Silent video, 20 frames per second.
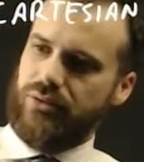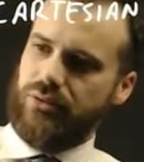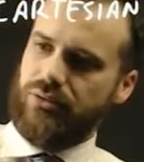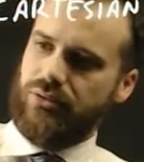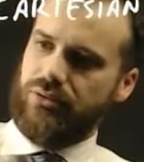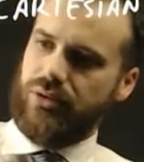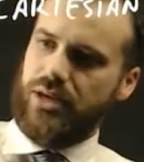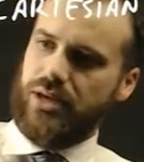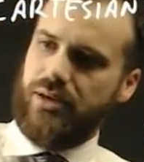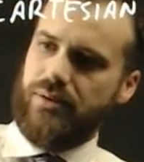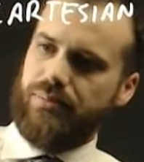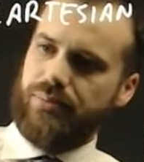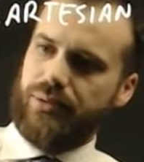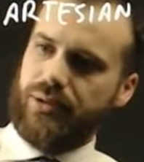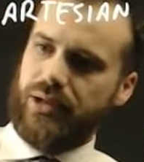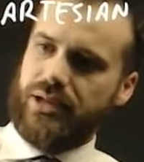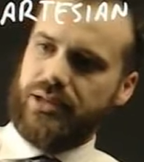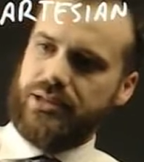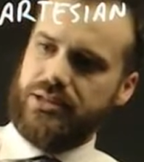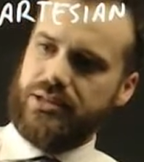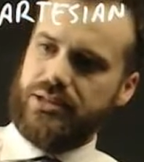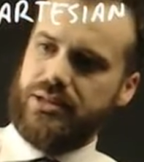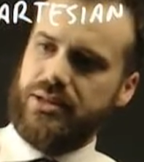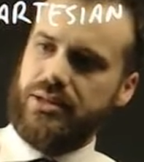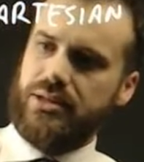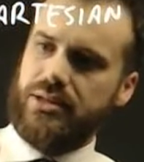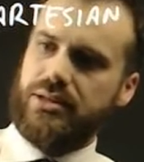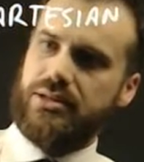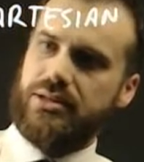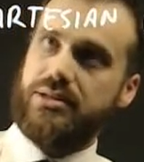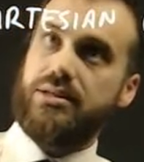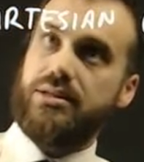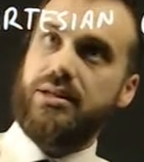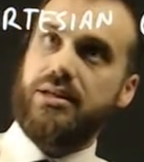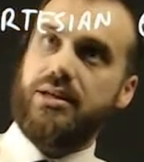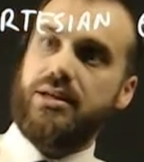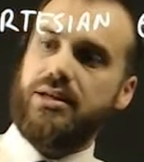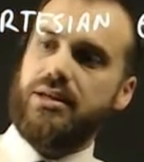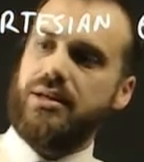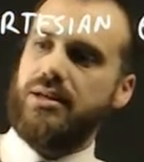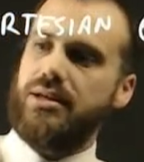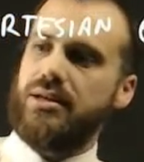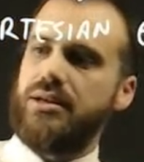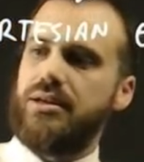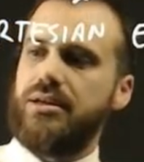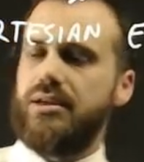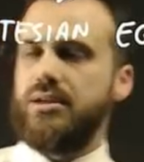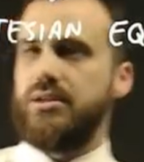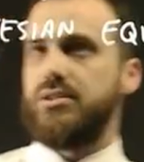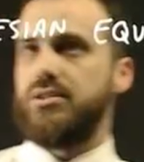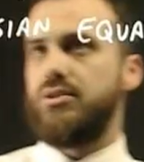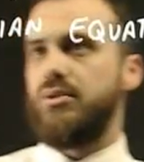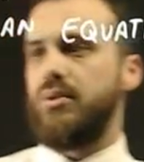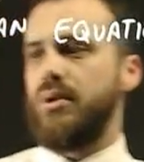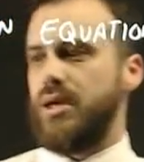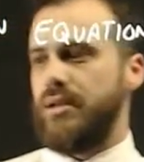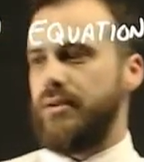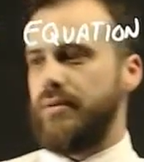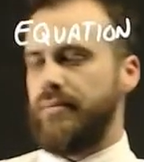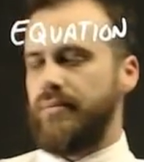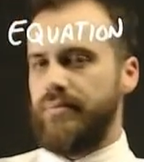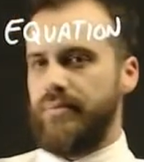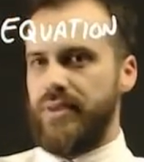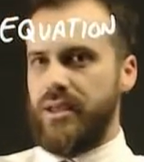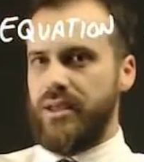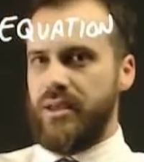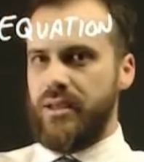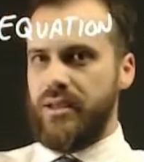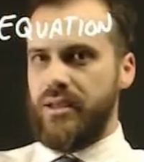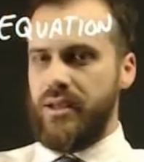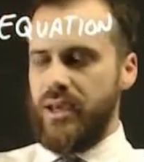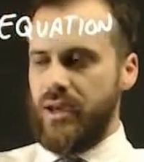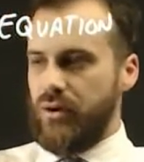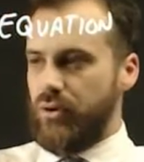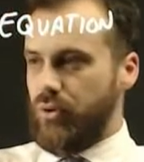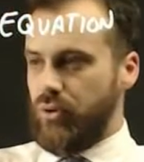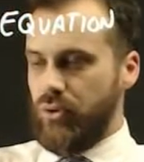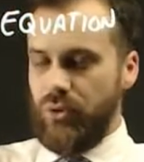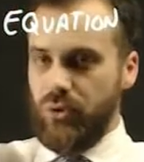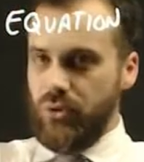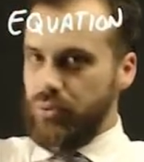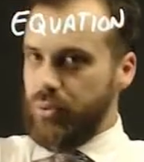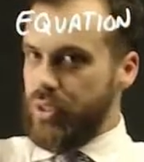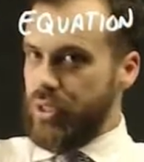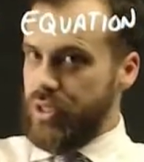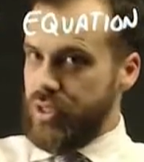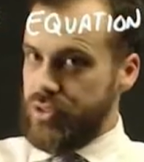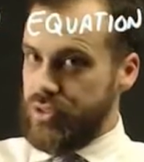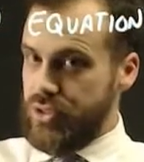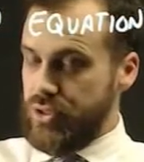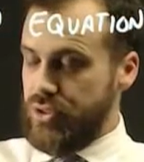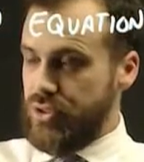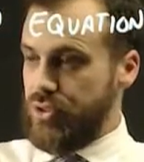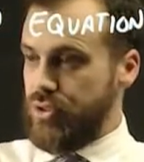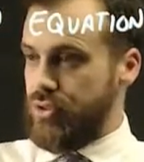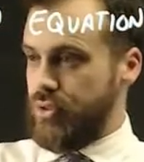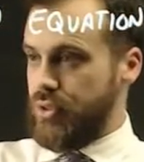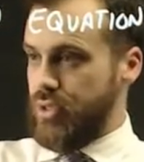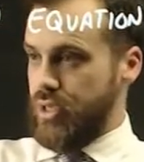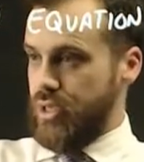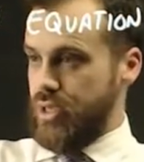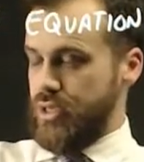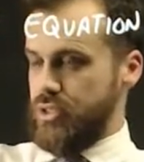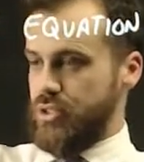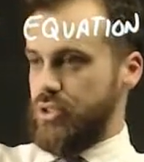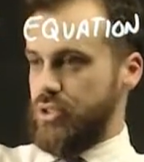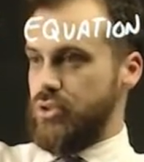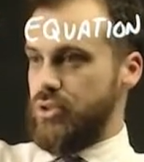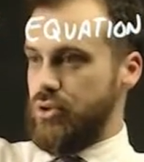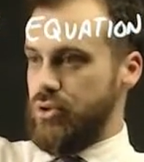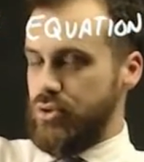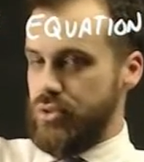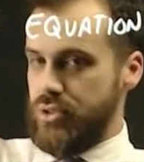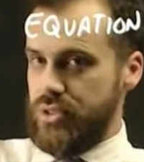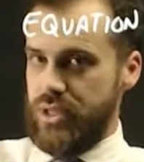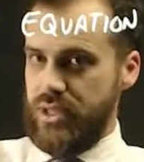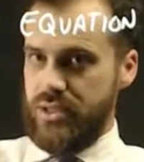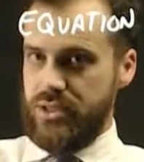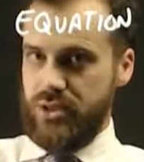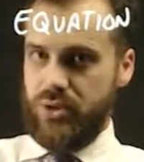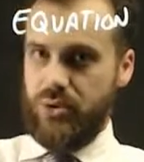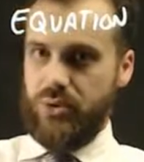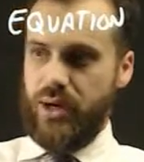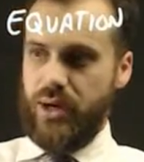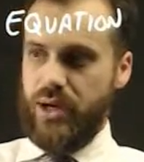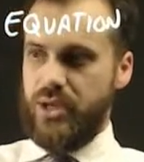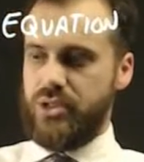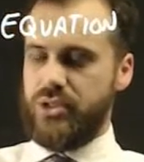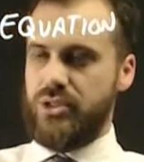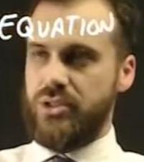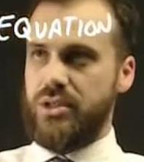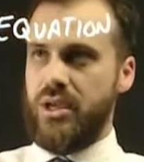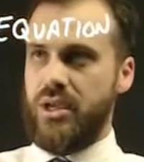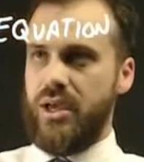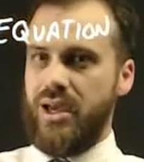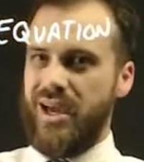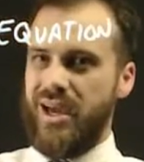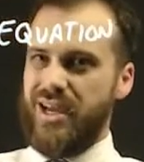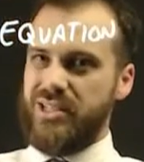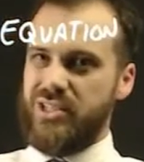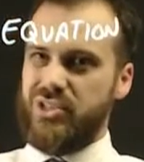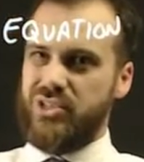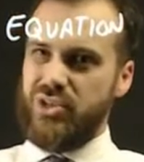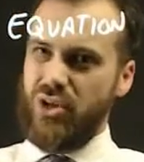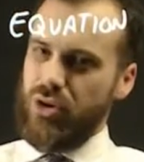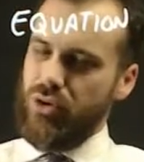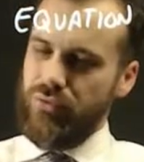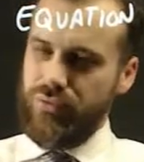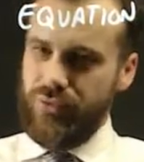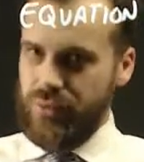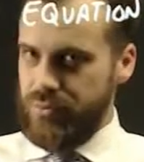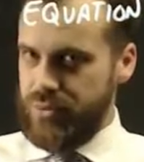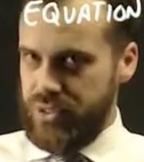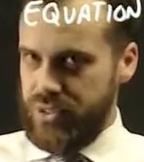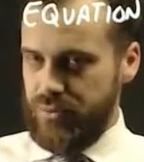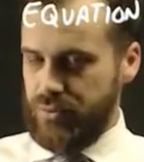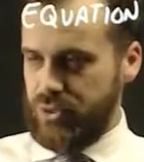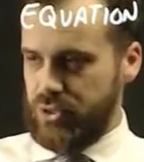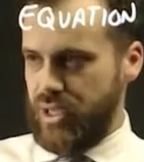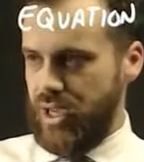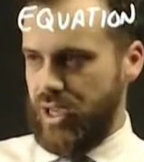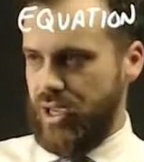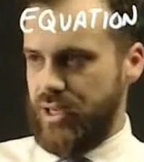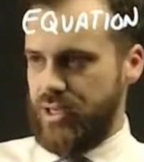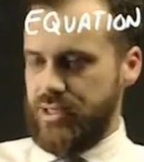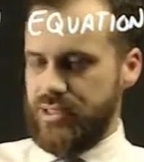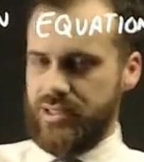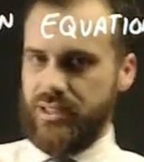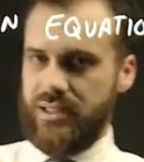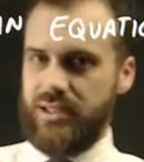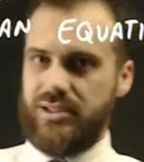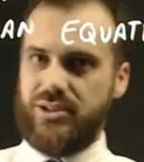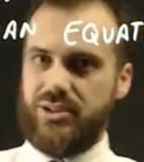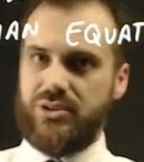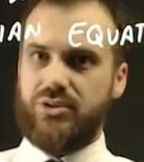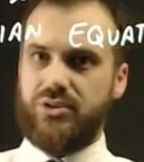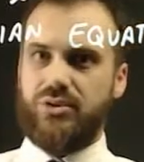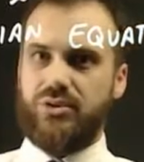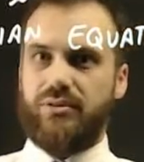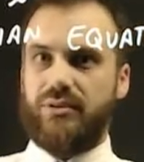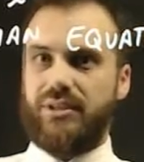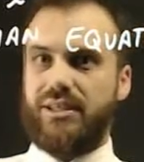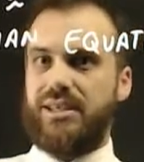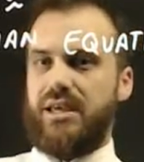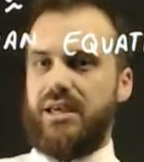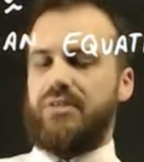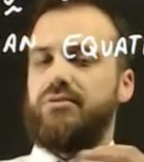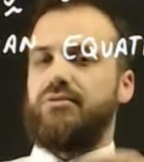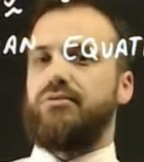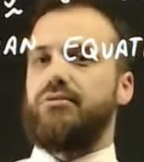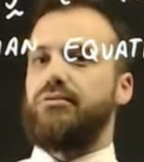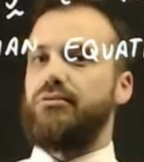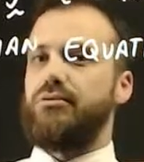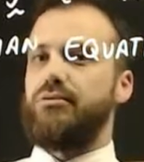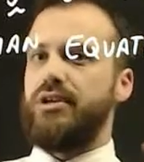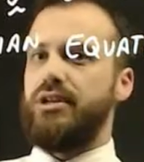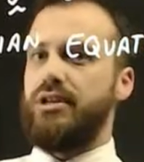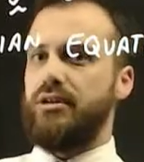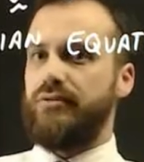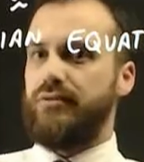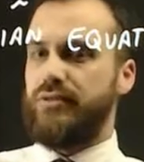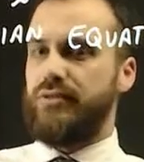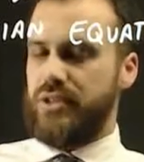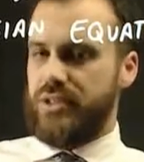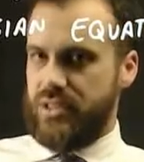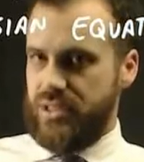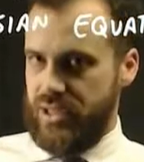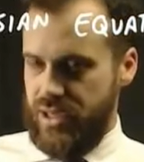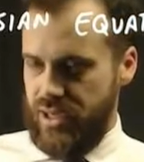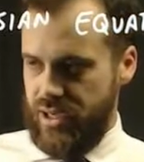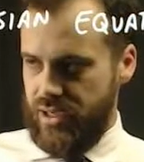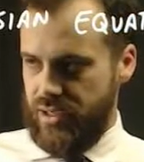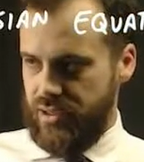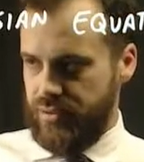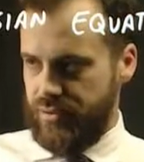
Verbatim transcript: 3 plus t squared. Now, all we need to do is use these equations and solve them simultaneously to sort of get rid of the t,